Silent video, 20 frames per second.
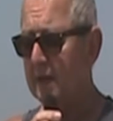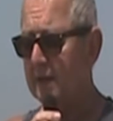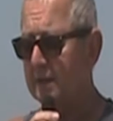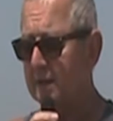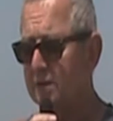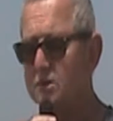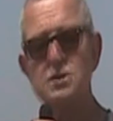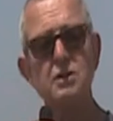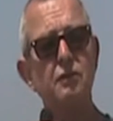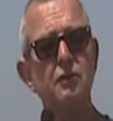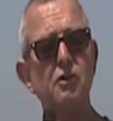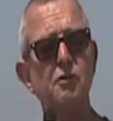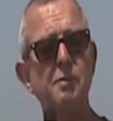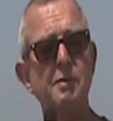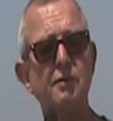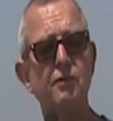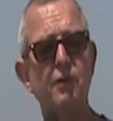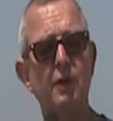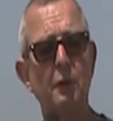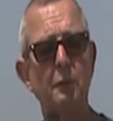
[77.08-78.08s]
Those of you who've
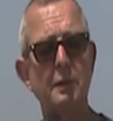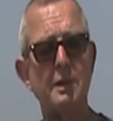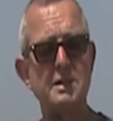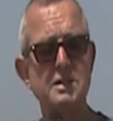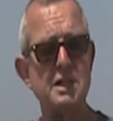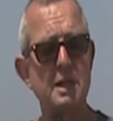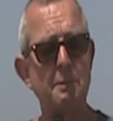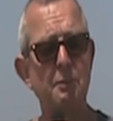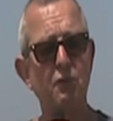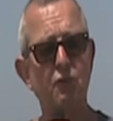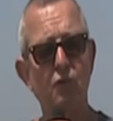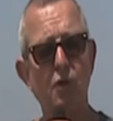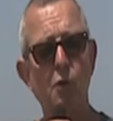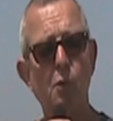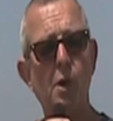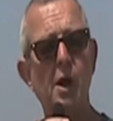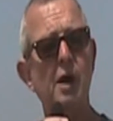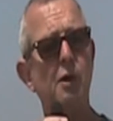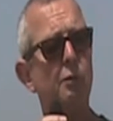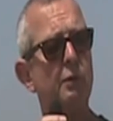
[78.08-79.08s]
been following the tips for a
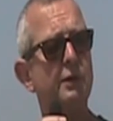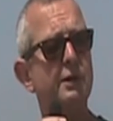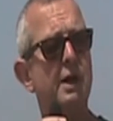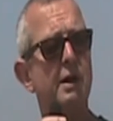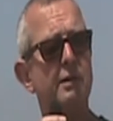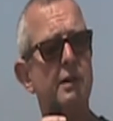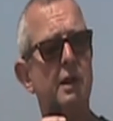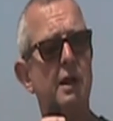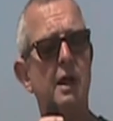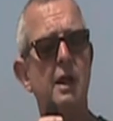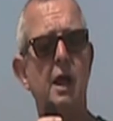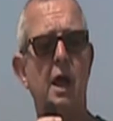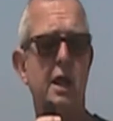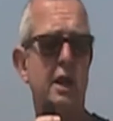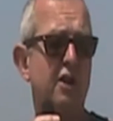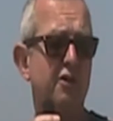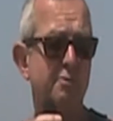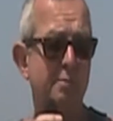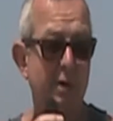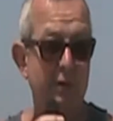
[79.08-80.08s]
while will know that I
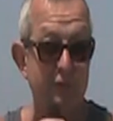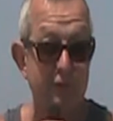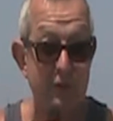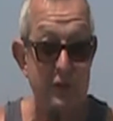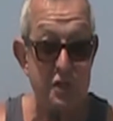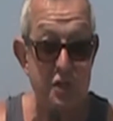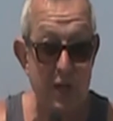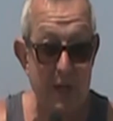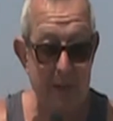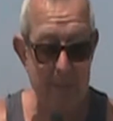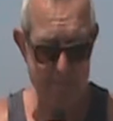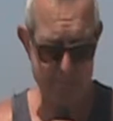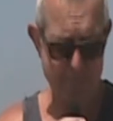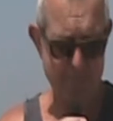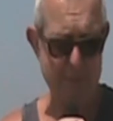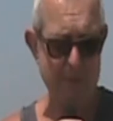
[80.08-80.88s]
love my fishing,